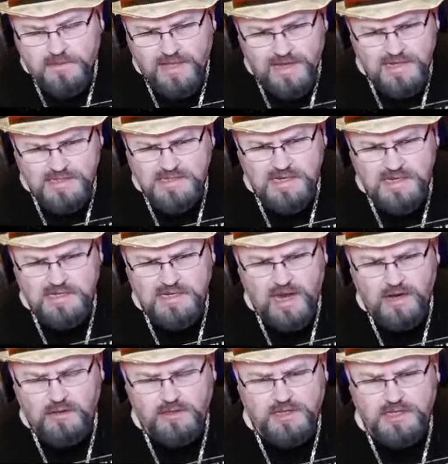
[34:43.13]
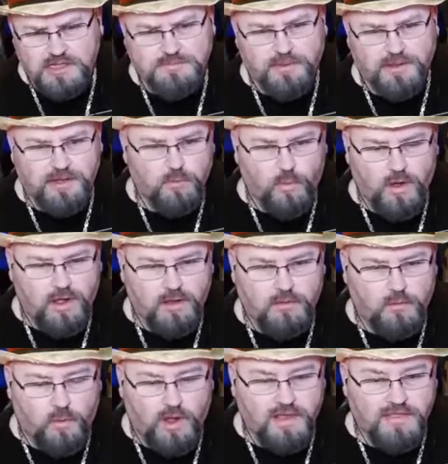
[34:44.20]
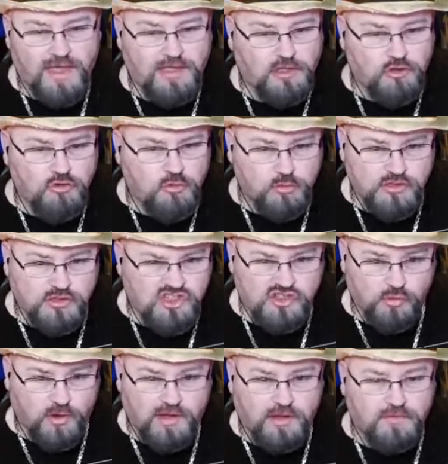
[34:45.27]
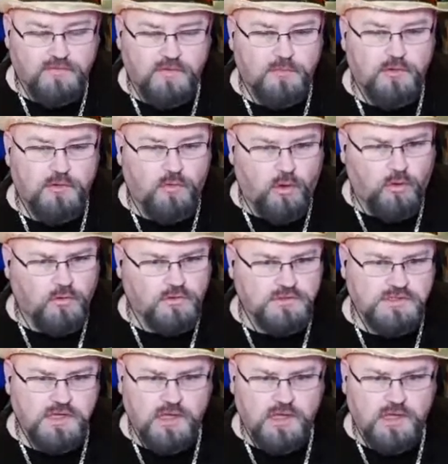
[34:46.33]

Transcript: But that doesn't entirely explain why that unit was stricken from the rolls.